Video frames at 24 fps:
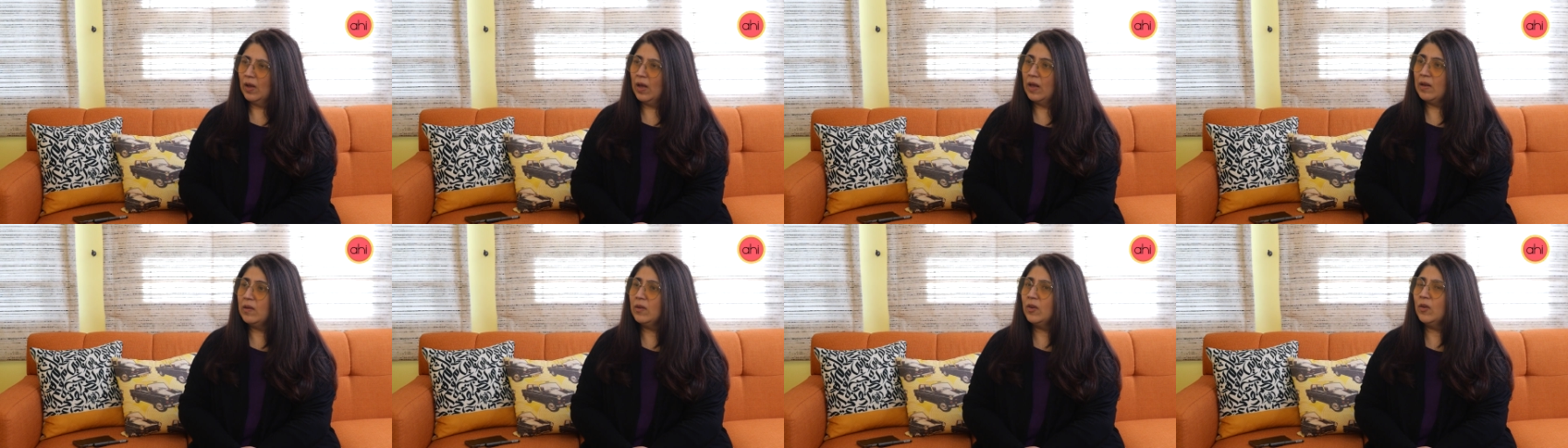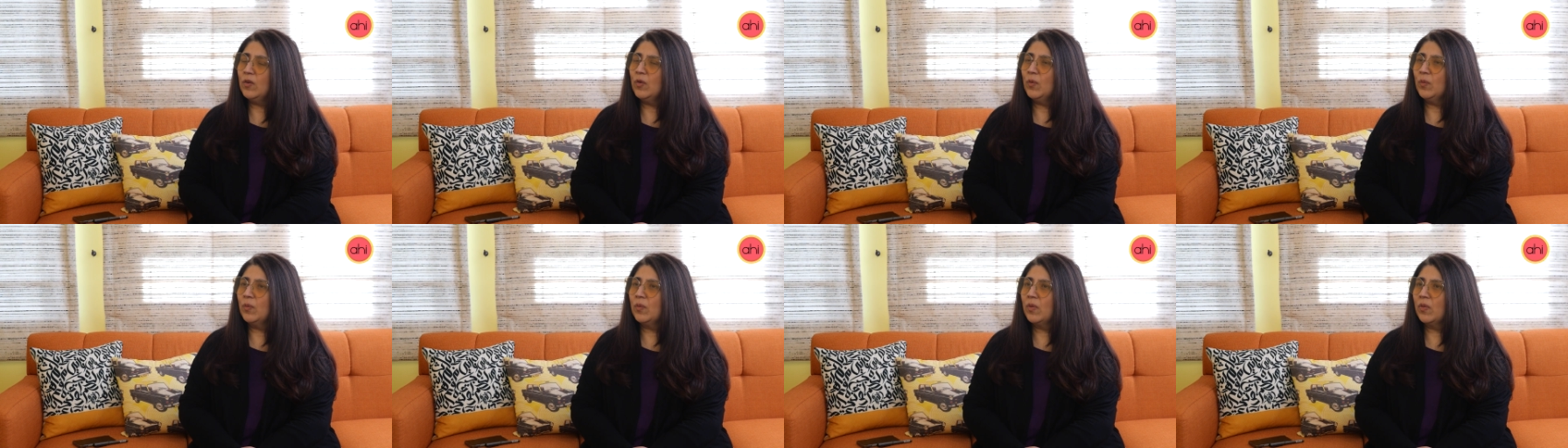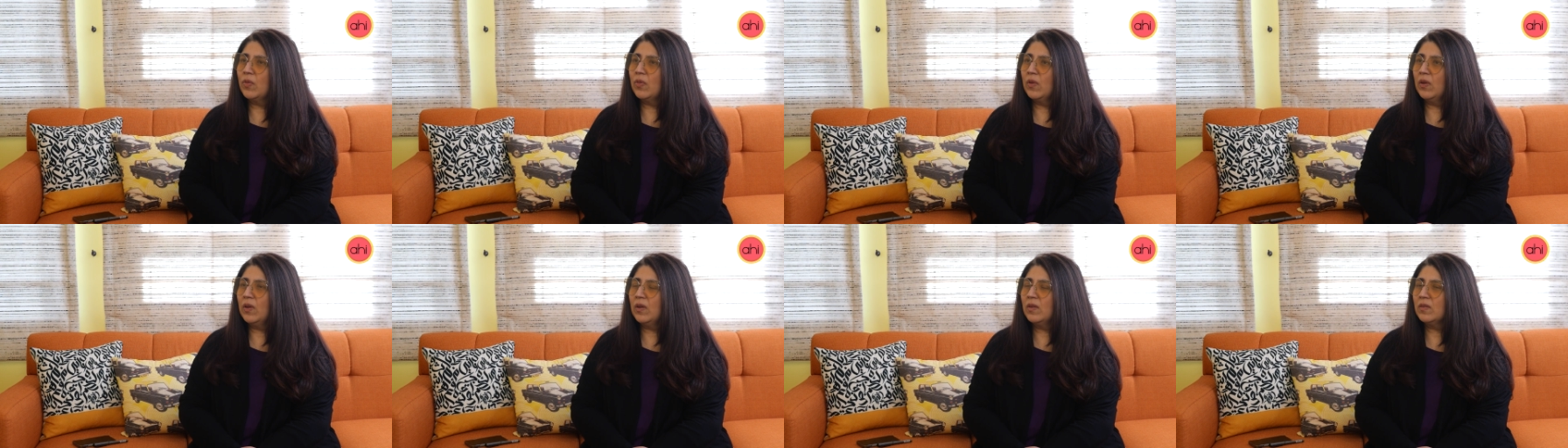And you know,
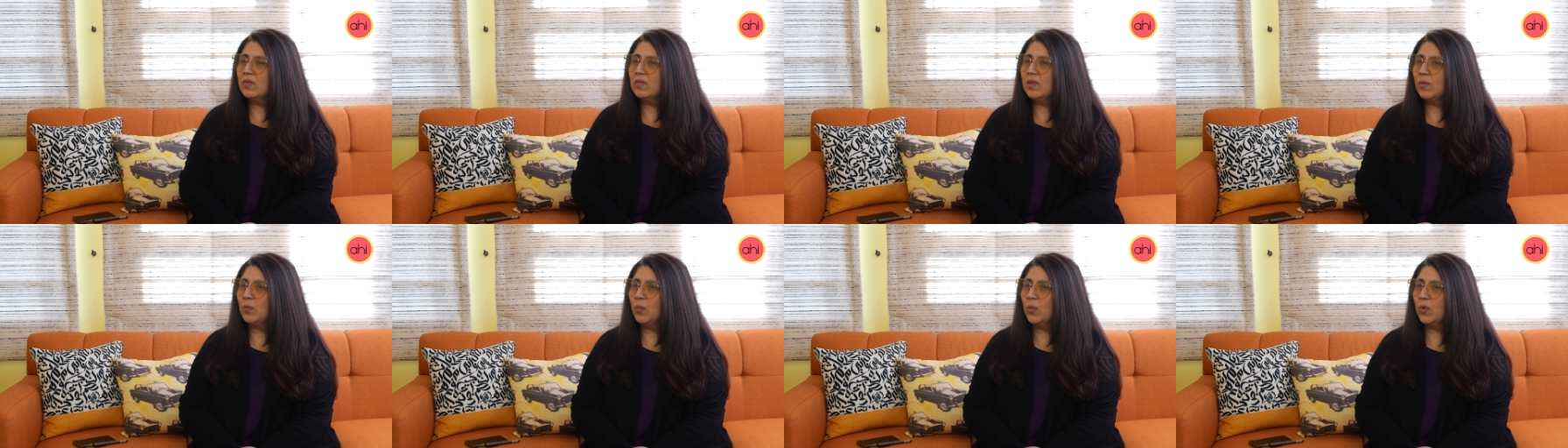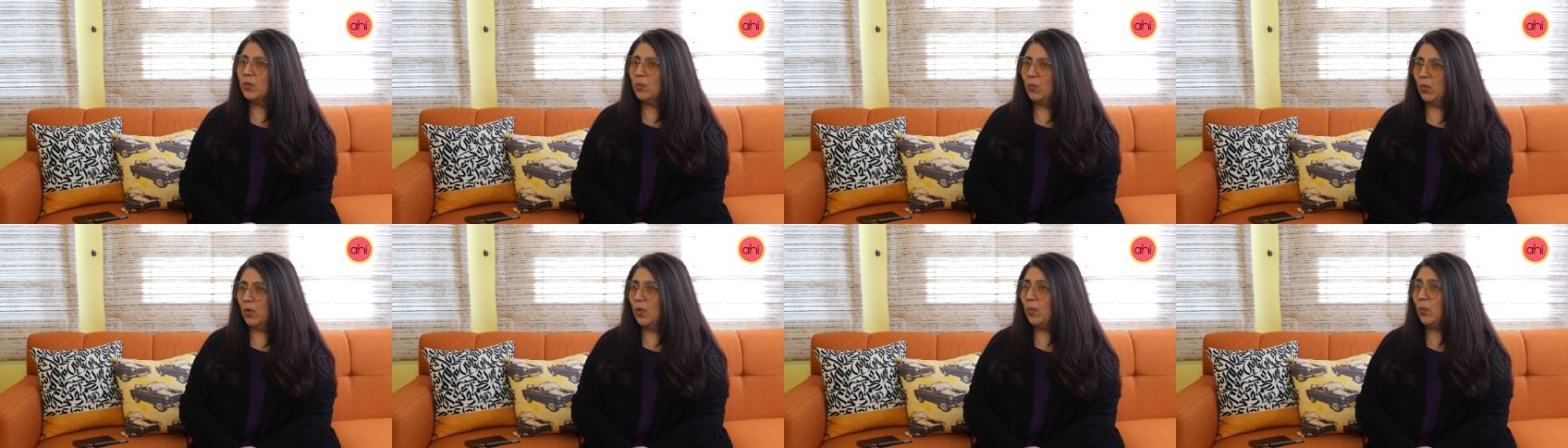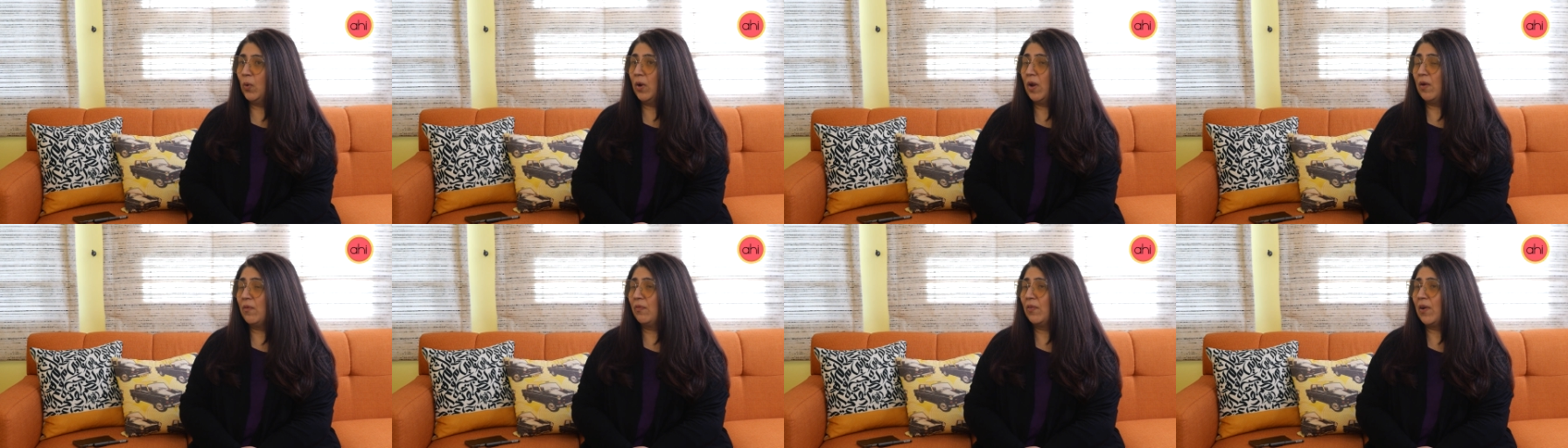the thing is that
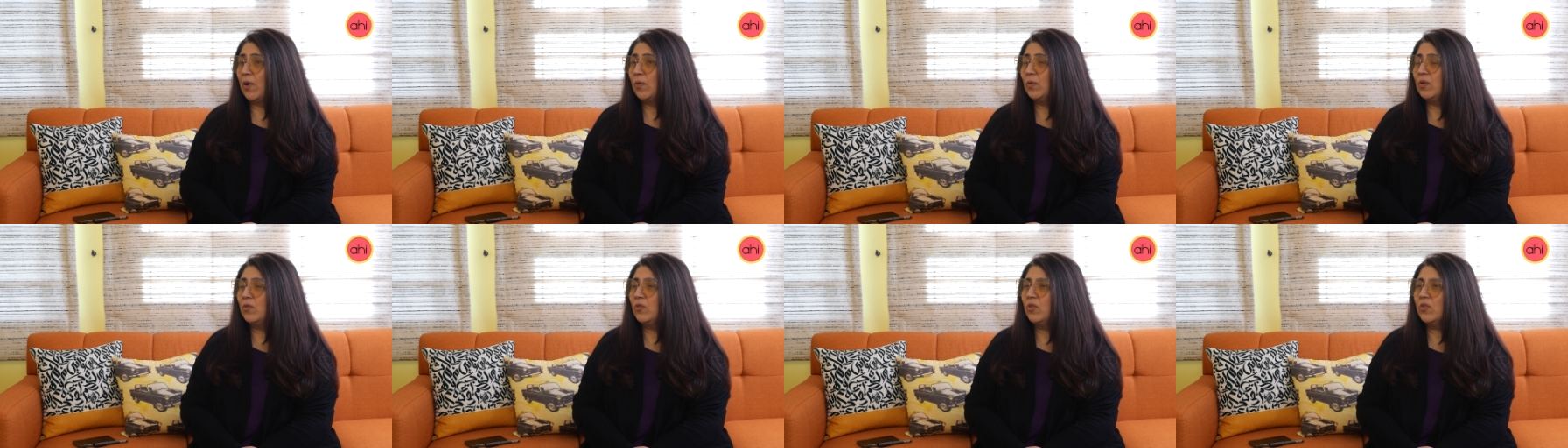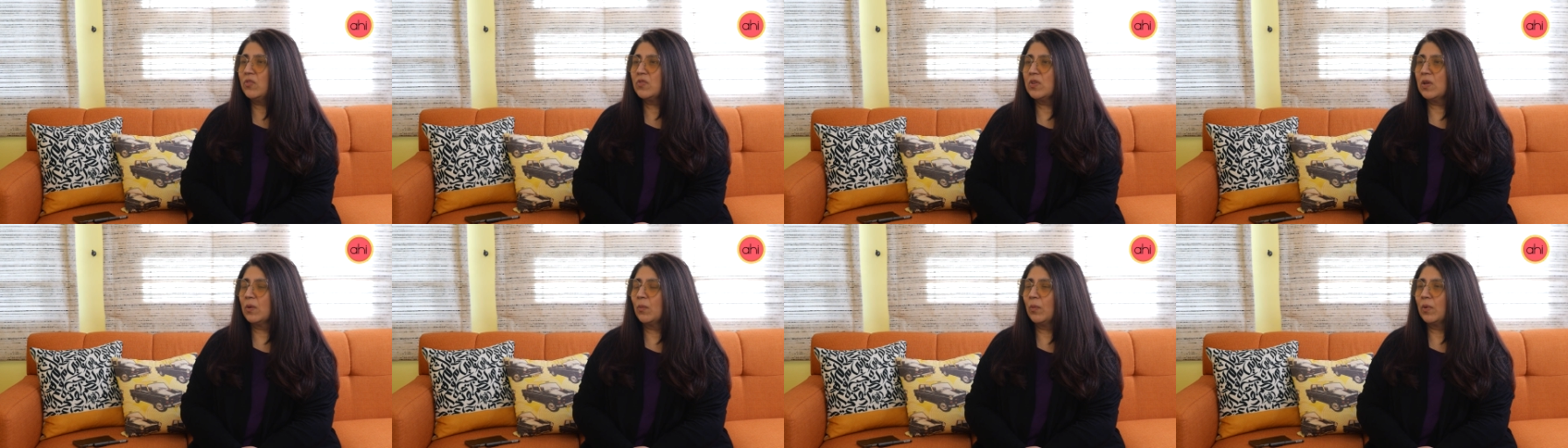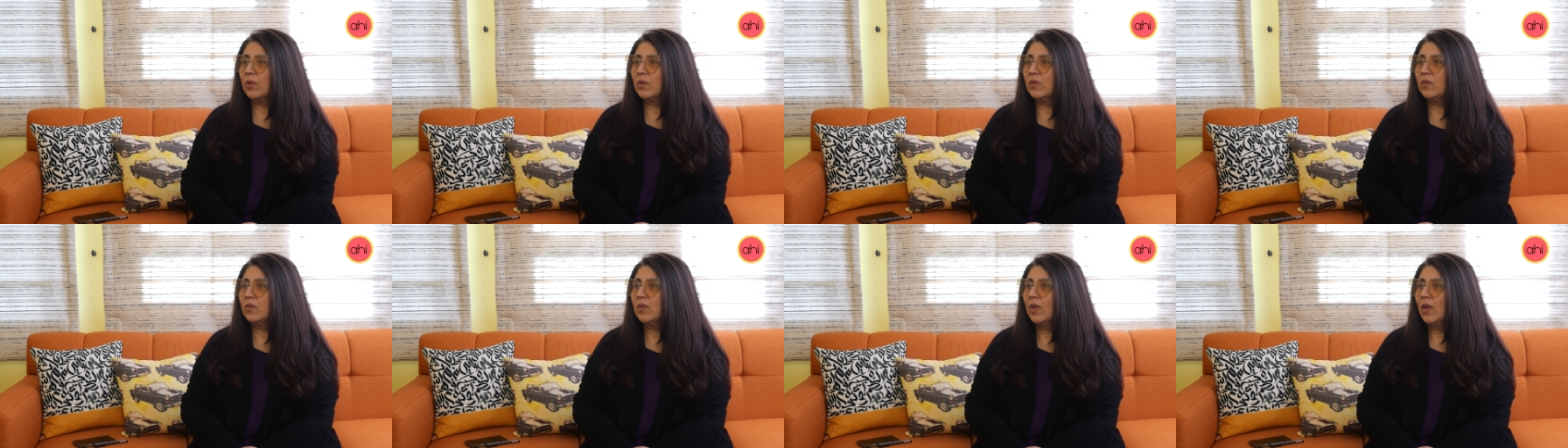what I found interesting
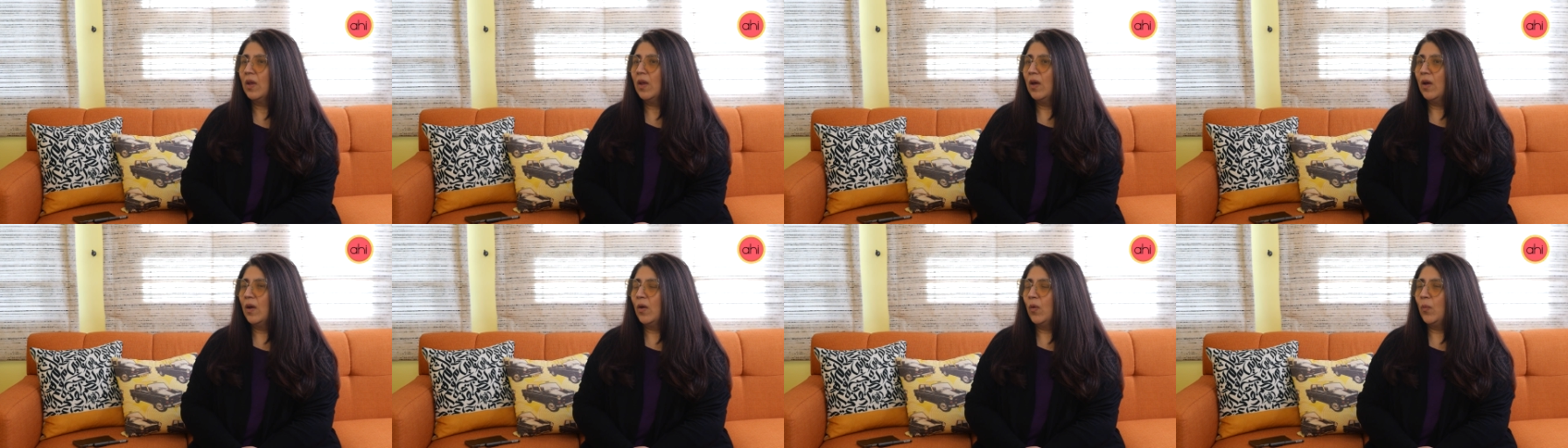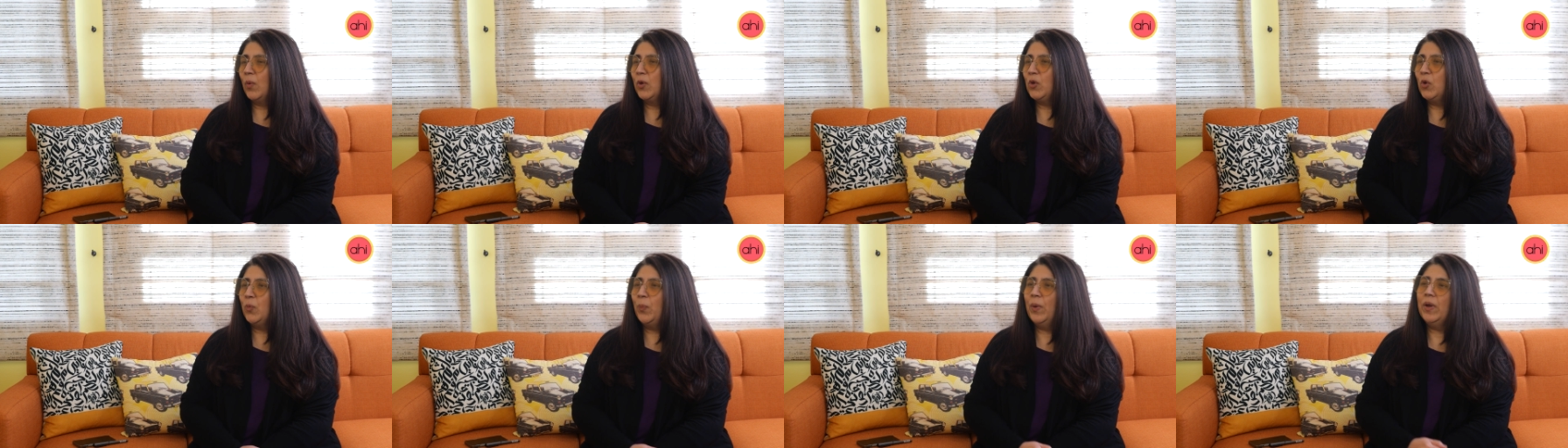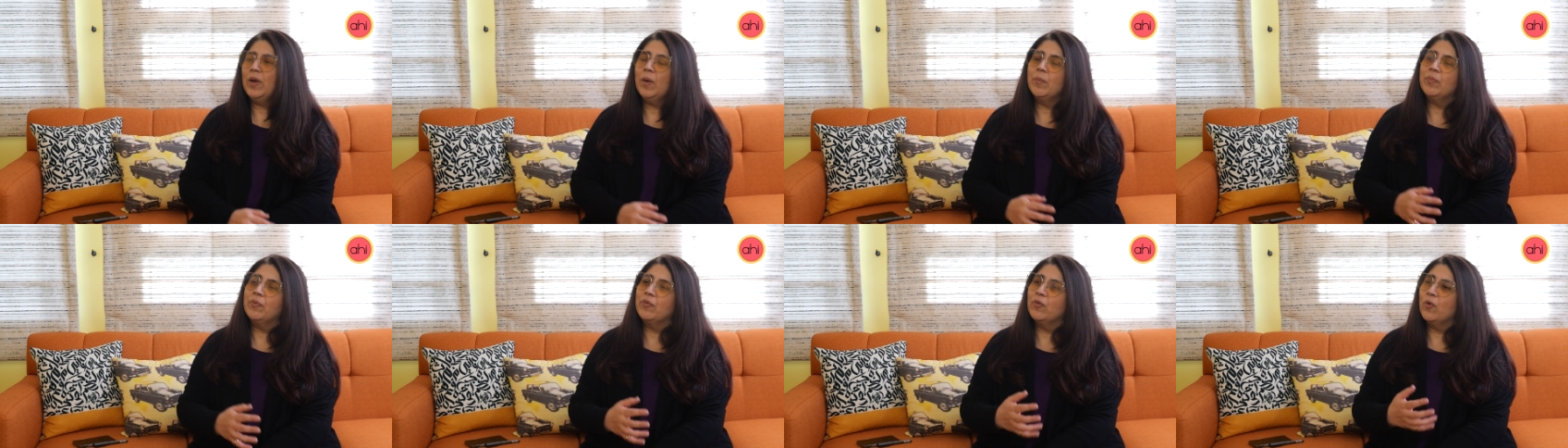was, when you
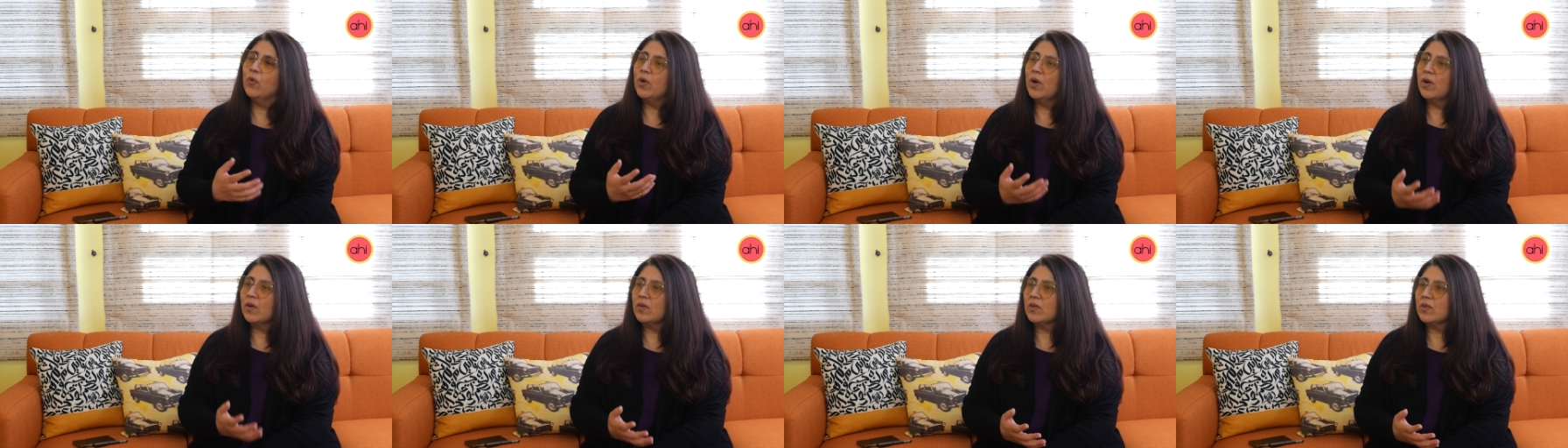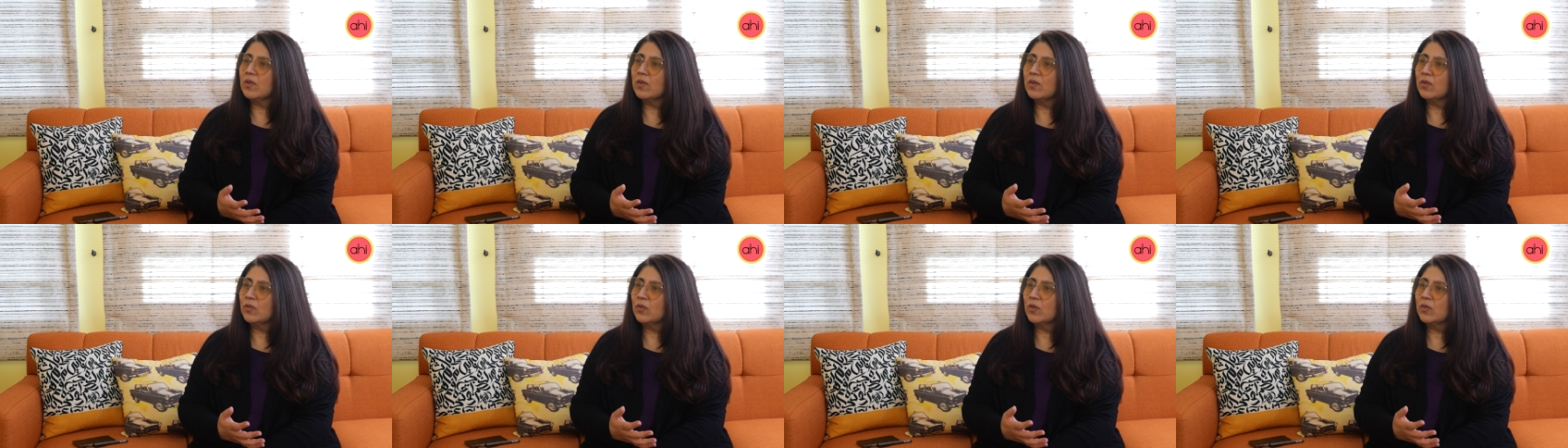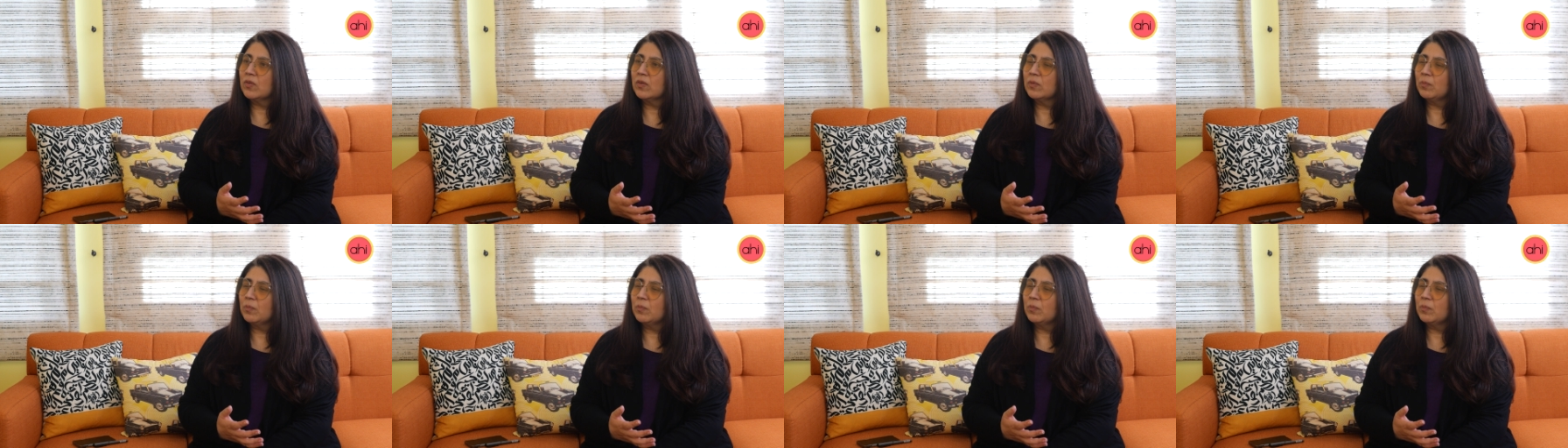pick up folk artists or